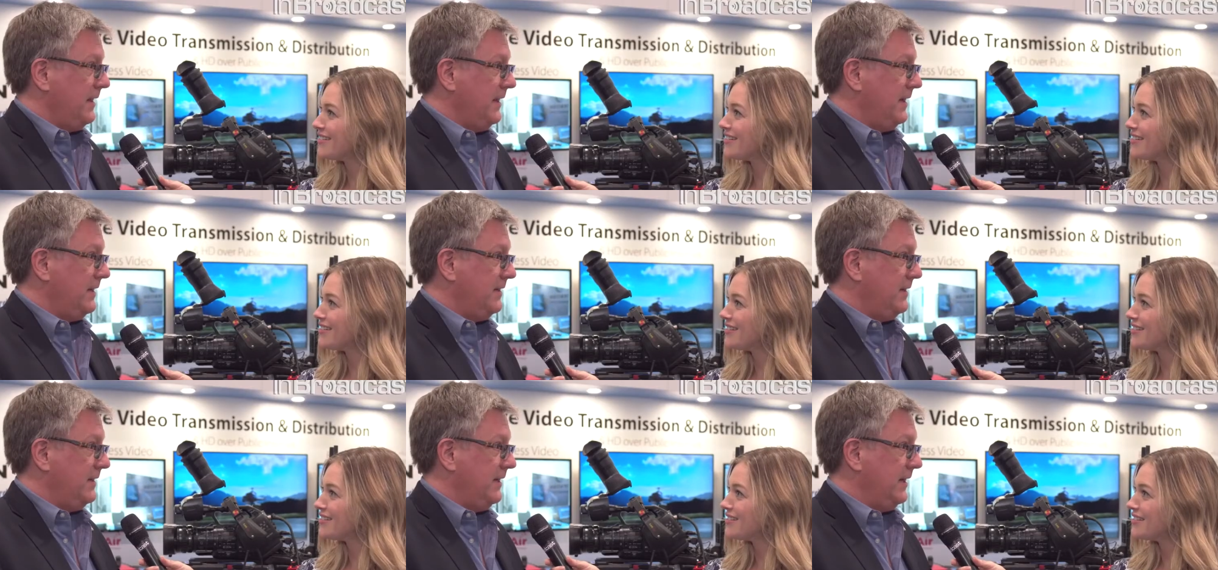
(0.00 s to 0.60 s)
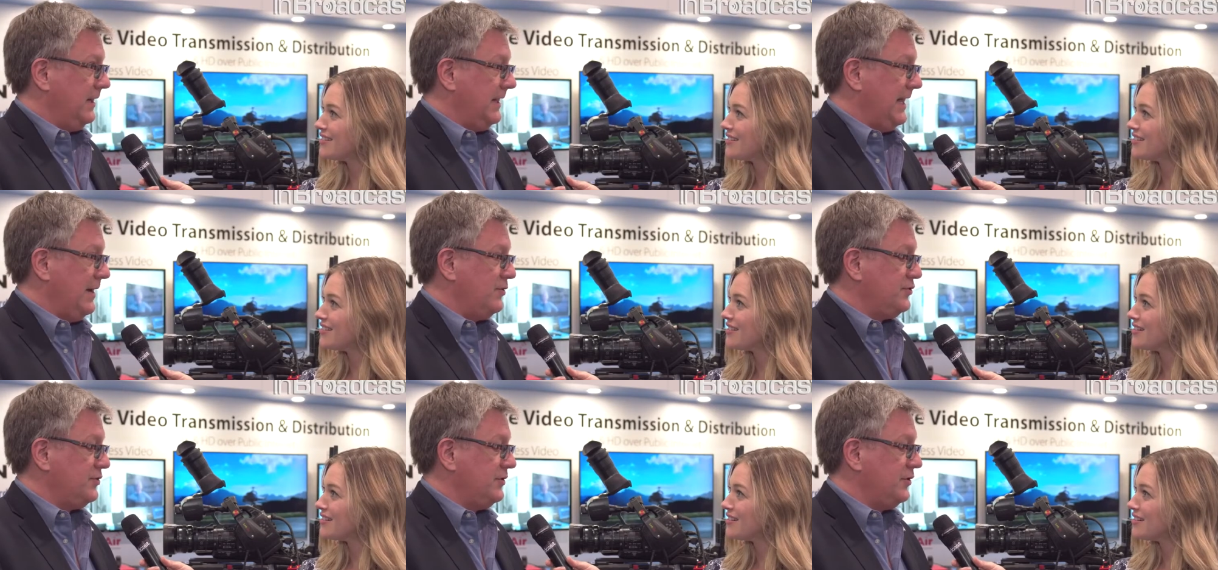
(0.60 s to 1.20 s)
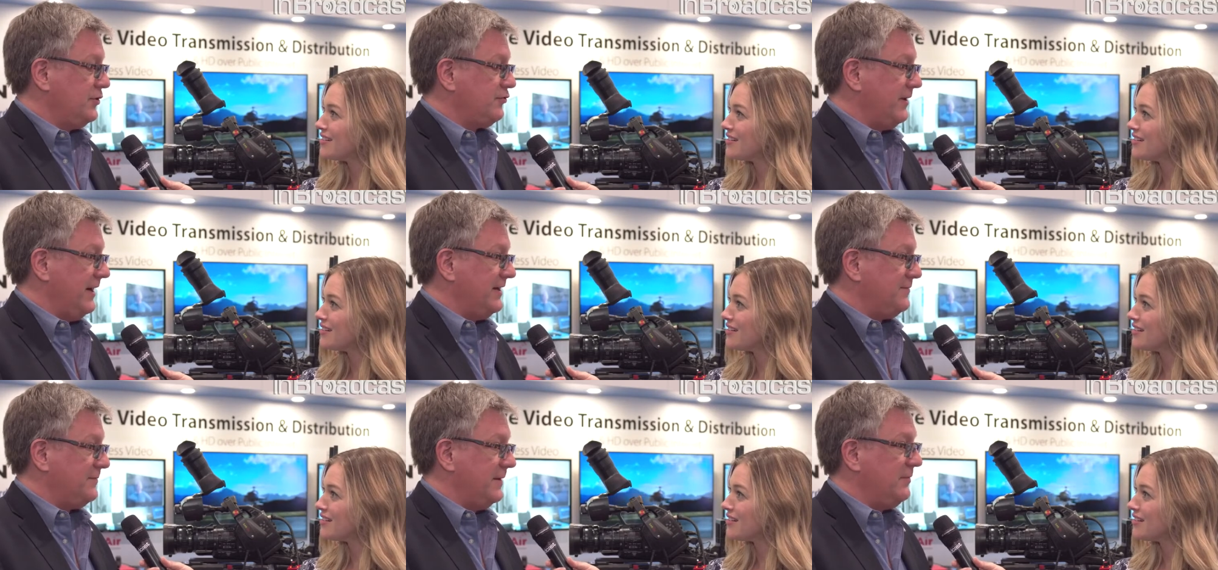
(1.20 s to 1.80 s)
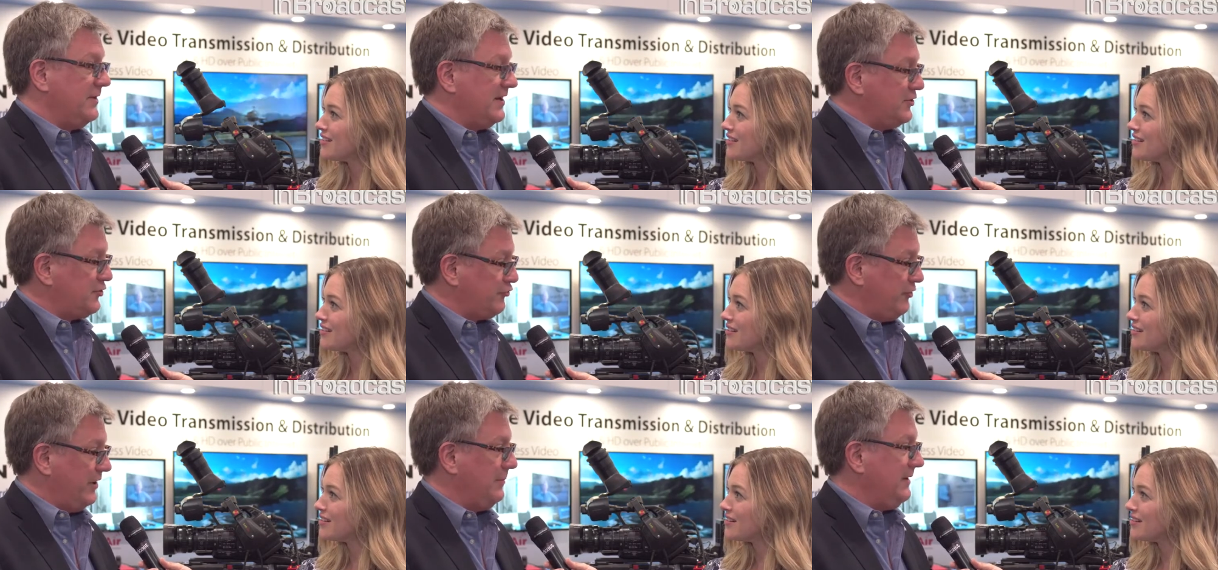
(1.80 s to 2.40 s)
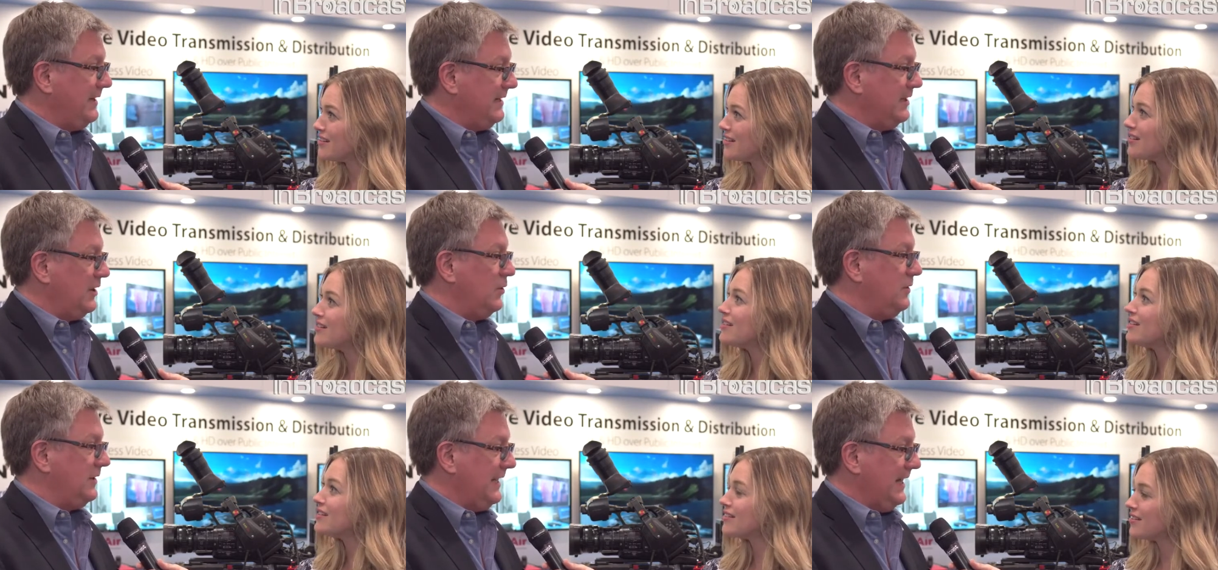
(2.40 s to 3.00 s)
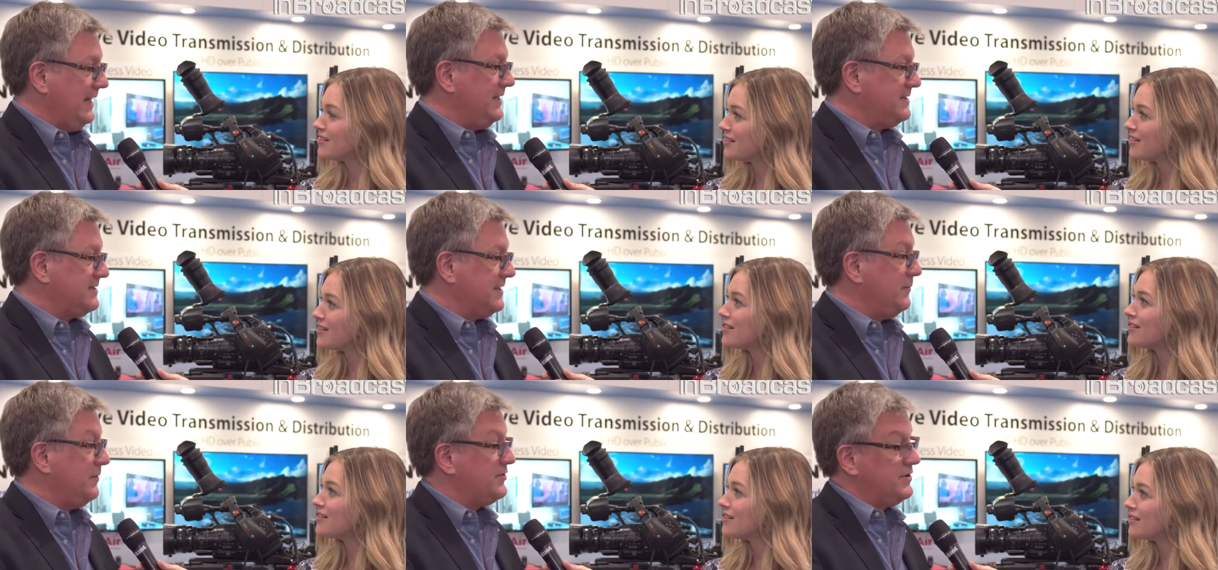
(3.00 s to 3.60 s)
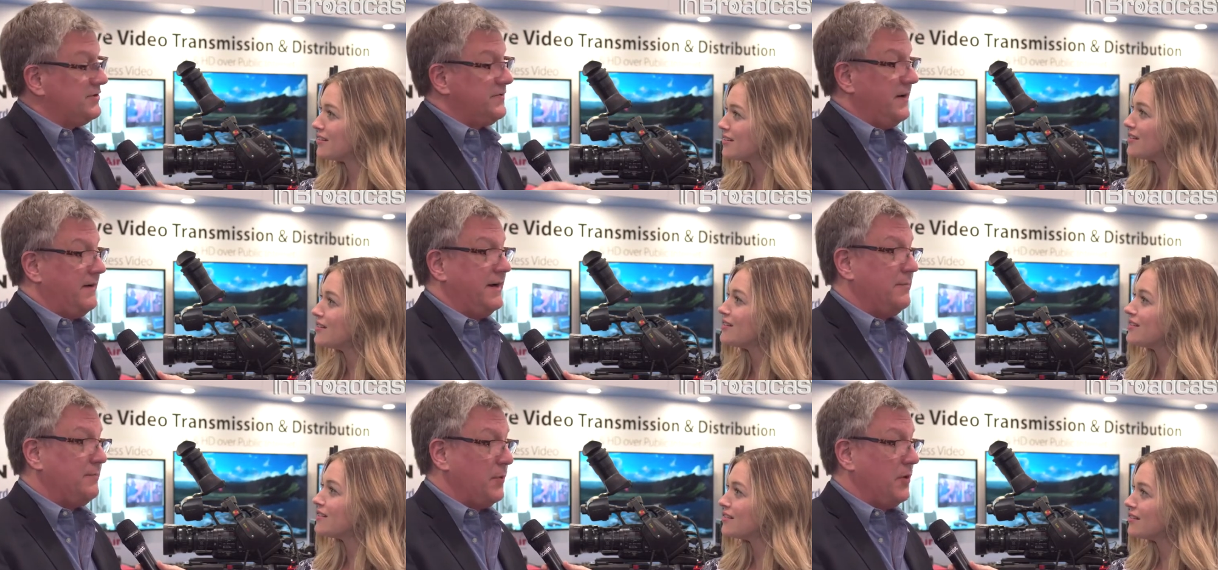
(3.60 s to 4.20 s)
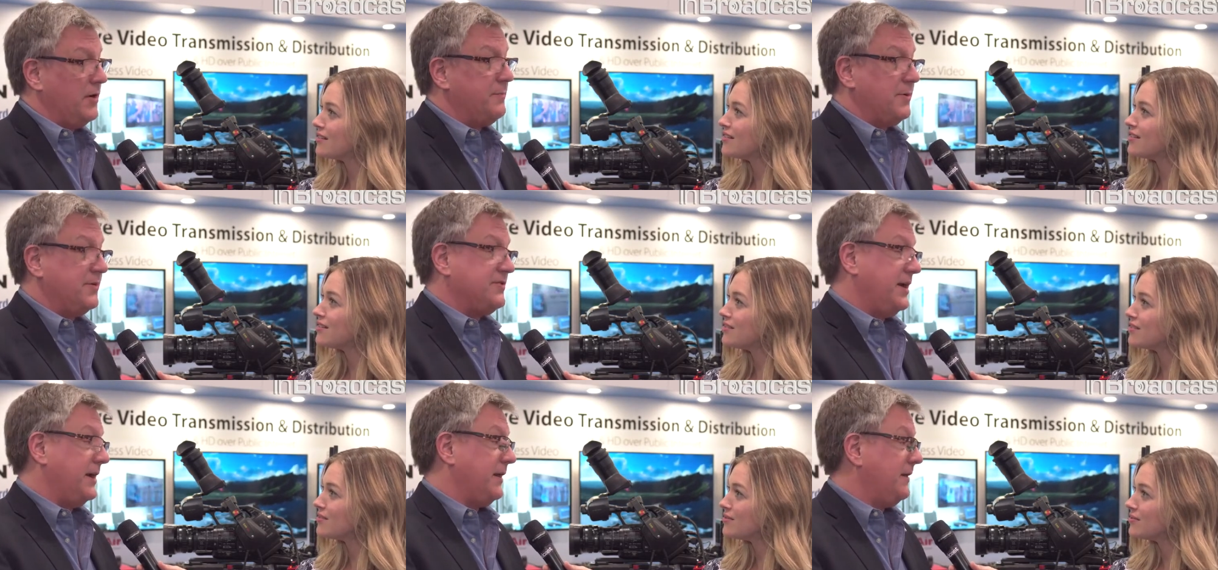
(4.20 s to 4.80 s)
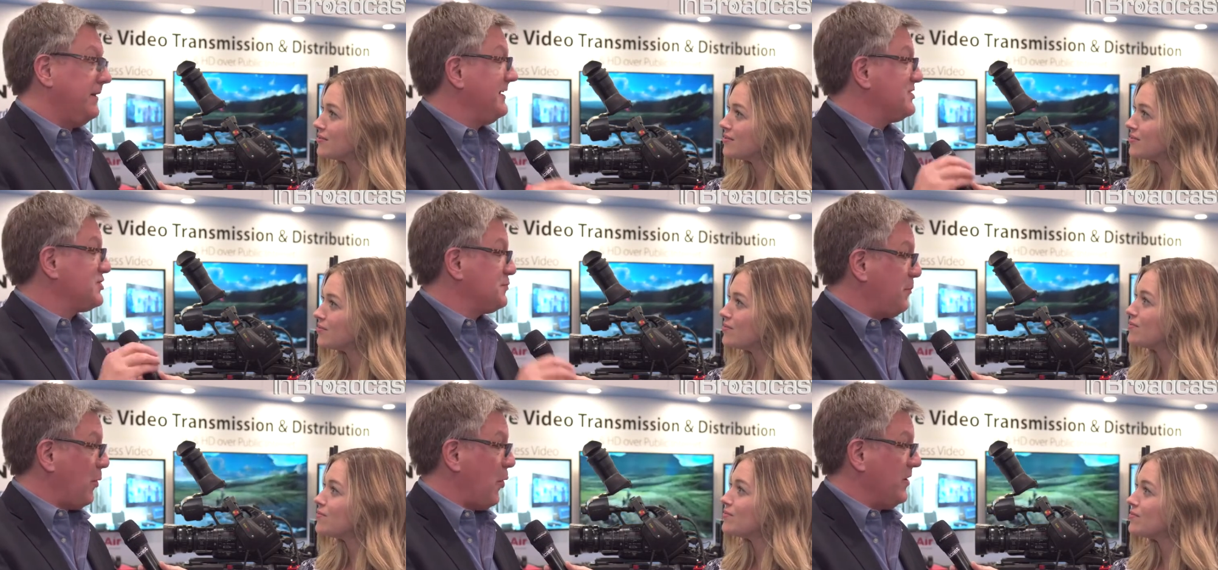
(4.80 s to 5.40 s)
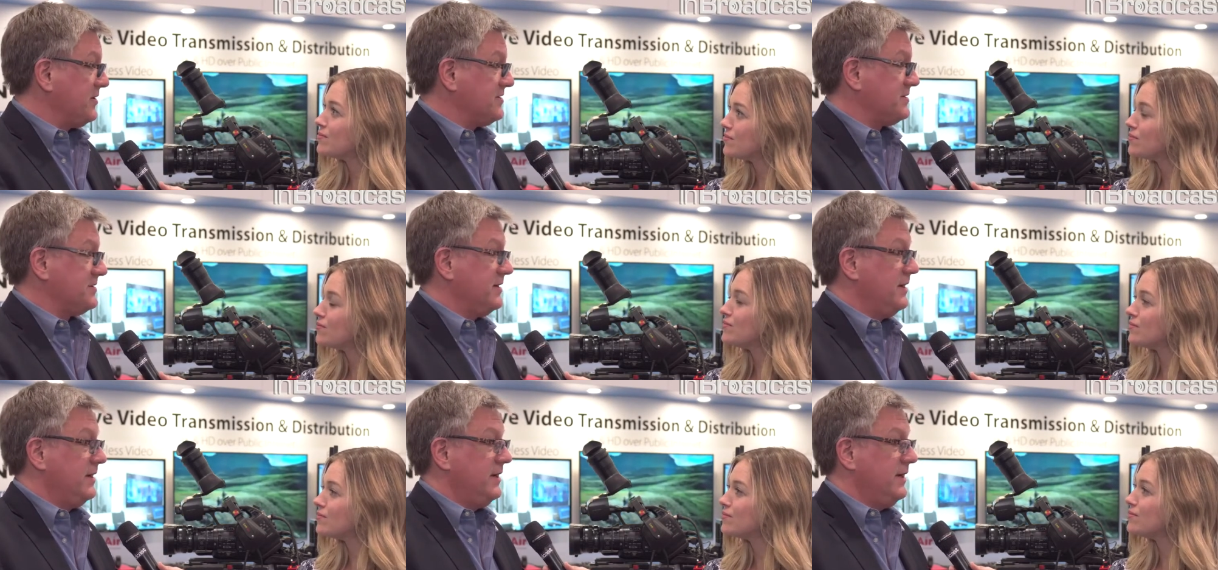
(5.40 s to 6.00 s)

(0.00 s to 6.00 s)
Speaker 1: it, it allows you to transmit with extremely low latency, which is very important, particularly in sports.